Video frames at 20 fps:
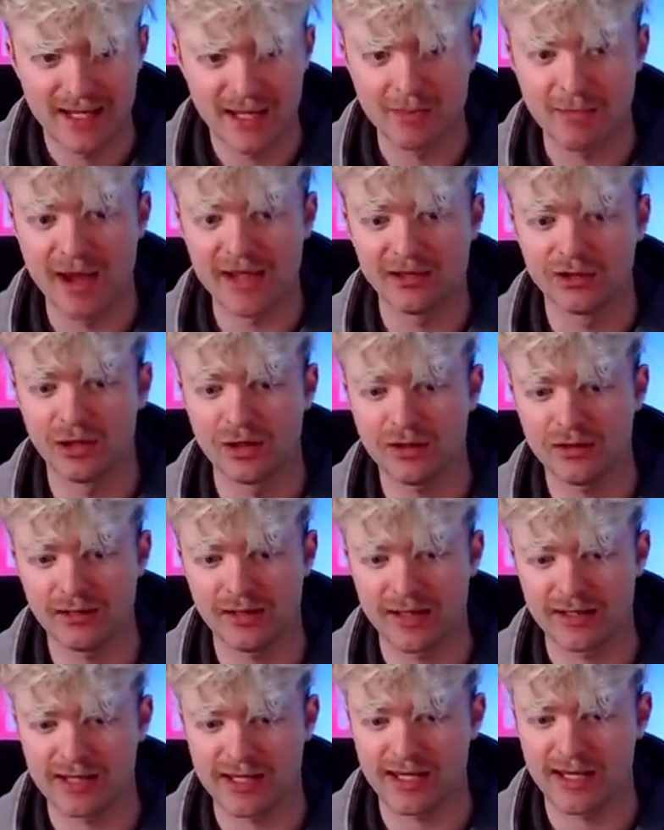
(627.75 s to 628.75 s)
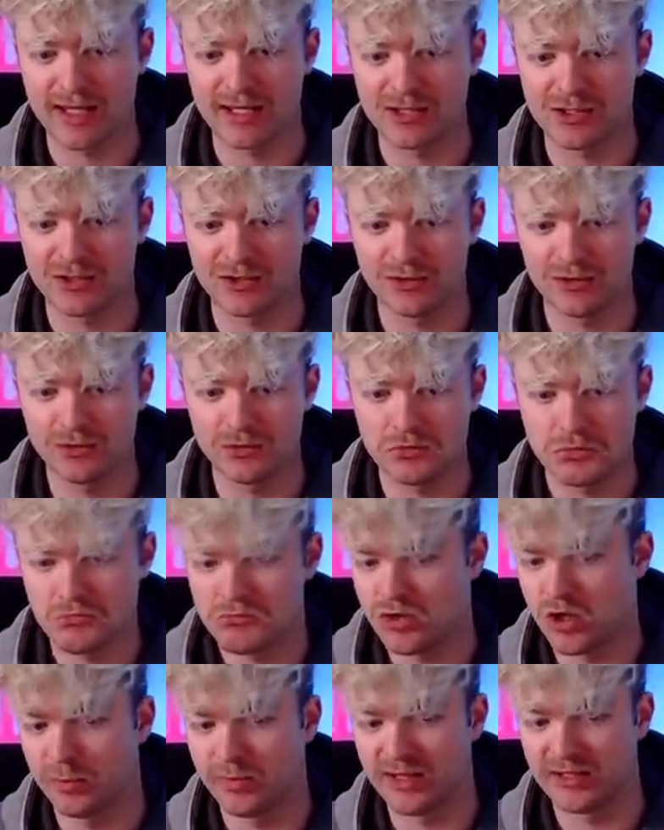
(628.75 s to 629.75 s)
It might look like King
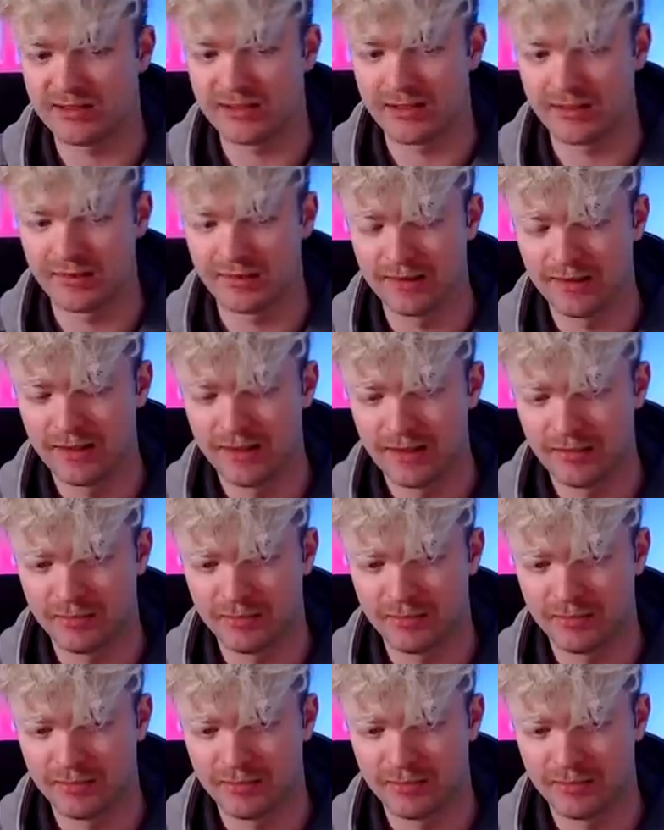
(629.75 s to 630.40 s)
H2, no big deal.